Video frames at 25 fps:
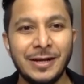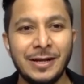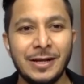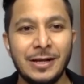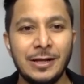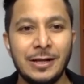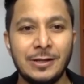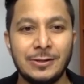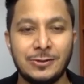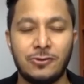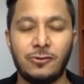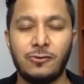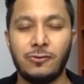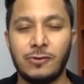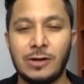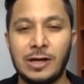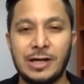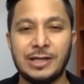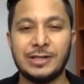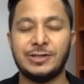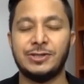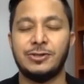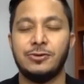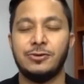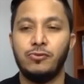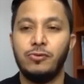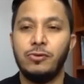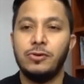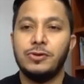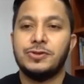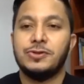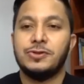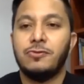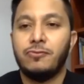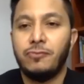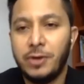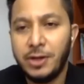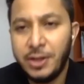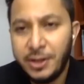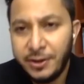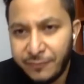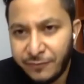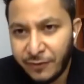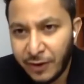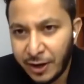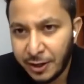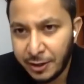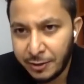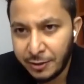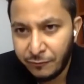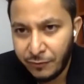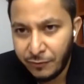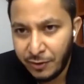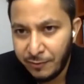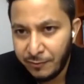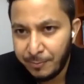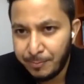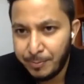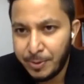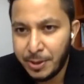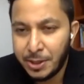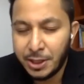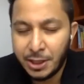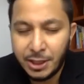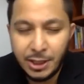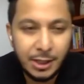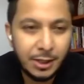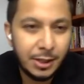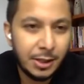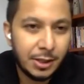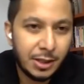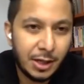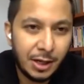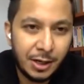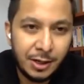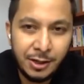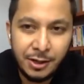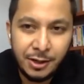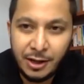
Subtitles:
So guys, so we basically decided